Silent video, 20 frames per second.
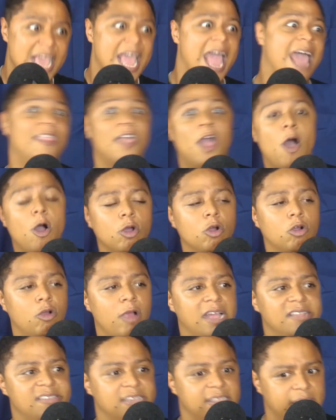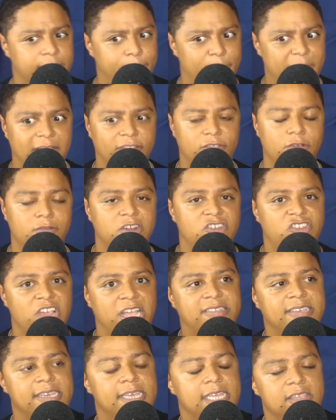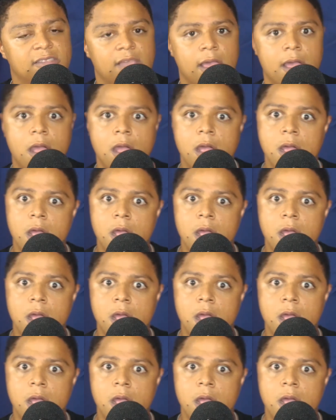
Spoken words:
And they all go crazy. And then it pans over to JT and he's like,